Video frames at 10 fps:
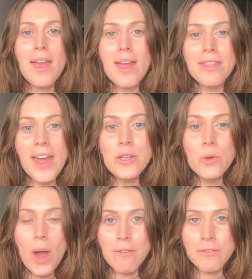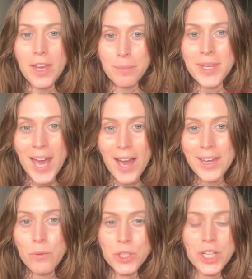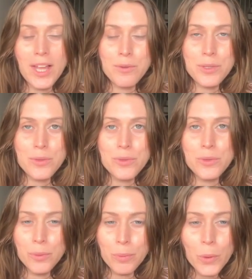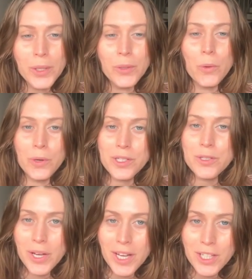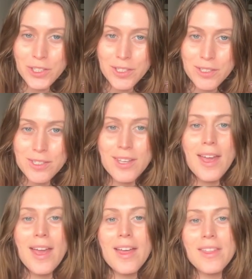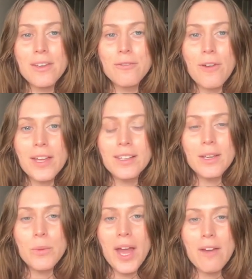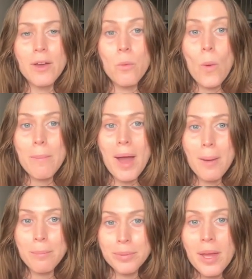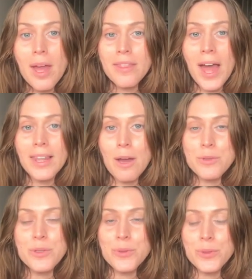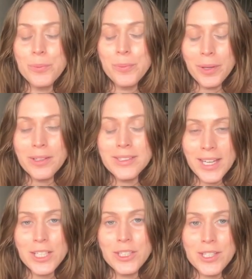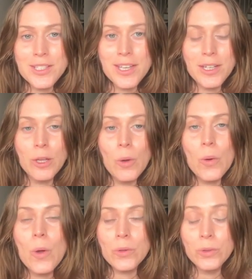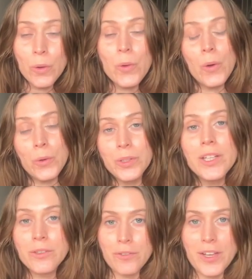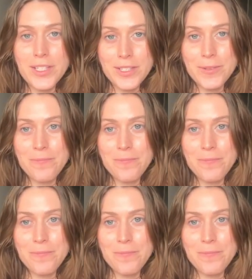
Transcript: Then you have the API, which allows you to deploy and orchestrate agents. And then finally, we have a web app that allows you to build agents in a low no-code interface.